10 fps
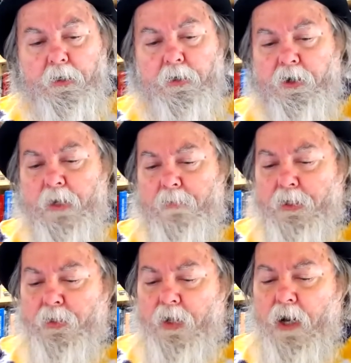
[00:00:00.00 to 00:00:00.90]
You're going to
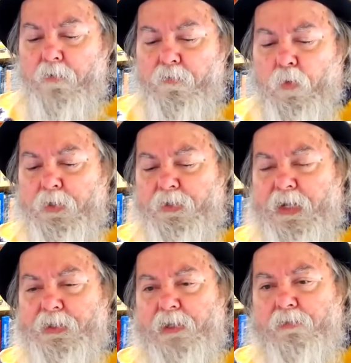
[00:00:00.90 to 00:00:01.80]
measure out
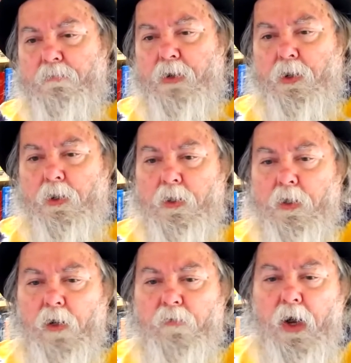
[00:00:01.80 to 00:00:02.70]
4/10 of a mil
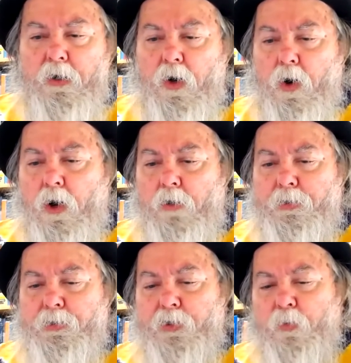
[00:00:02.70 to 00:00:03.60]
of alcohol.
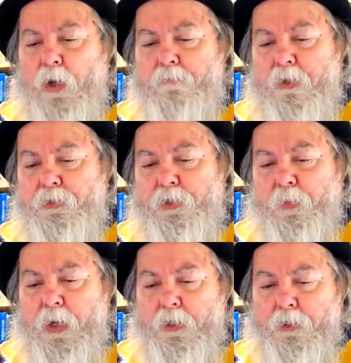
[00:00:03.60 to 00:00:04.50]
This is a 1 mil
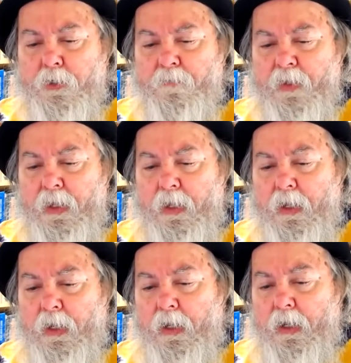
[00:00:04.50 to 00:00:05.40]
syringe.
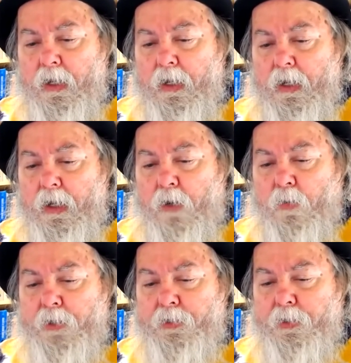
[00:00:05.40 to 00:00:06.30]
I
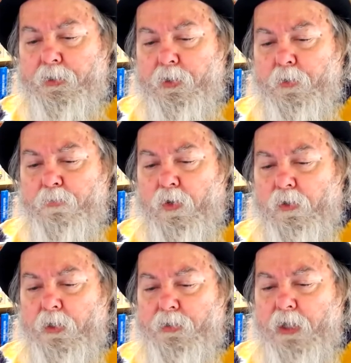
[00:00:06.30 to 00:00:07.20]
want you to
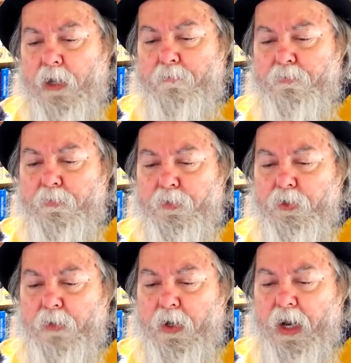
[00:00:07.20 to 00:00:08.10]
pull this up to
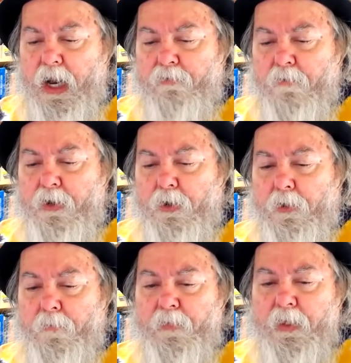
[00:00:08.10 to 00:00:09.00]
about 1/2
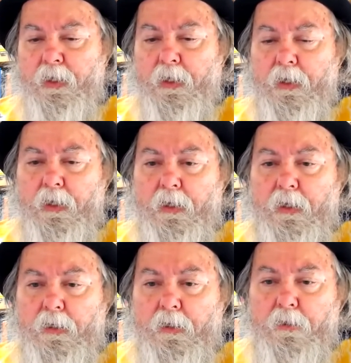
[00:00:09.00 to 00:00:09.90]
mil.
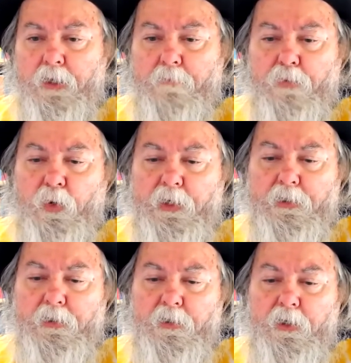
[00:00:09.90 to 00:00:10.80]
Then
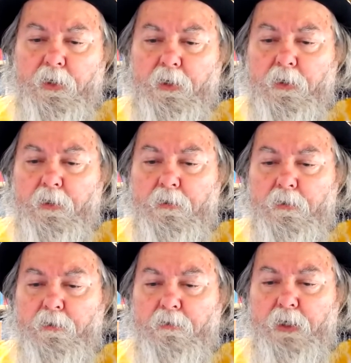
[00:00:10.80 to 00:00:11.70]
point the
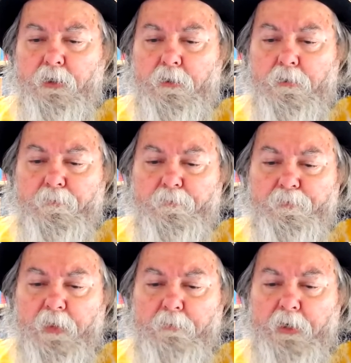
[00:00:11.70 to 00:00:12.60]
needle.
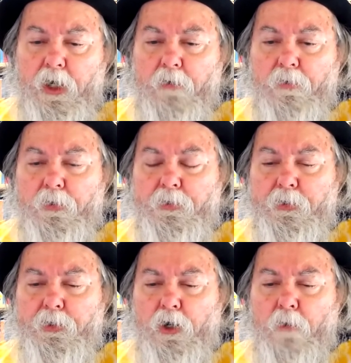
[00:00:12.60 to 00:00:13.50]
Be careful, those are
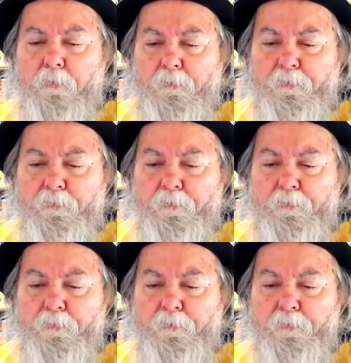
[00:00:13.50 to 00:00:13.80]
sharp.